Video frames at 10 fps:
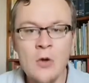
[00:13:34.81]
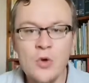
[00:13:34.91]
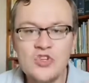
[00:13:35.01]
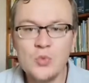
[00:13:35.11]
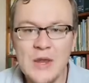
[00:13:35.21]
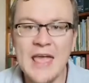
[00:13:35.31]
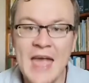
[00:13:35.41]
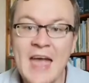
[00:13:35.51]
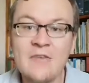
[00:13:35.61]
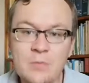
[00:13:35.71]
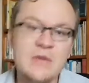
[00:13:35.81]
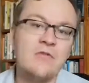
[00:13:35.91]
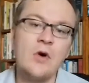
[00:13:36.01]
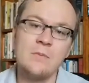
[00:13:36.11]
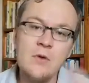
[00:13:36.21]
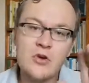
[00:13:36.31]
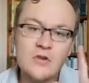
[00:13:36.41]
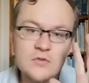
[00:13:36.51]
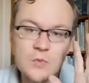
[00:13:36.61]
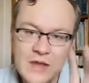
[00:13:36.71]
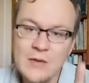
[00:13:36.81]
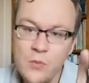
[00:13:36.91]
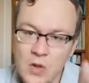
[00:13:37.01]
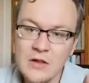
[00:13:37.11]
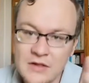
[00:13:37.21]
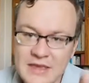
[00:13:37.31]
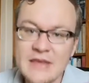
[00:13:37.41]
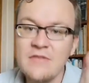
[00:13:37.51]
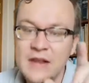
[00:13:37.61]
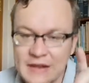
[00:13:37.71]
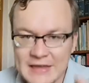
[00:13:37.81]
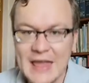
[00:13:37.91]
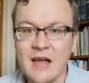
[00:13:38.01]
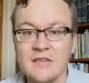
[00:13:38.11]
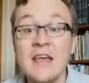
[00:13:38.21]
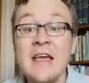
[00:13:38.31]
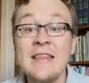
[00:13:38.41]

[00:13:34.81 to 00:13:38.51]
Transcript: which we have before Him because we will give an account.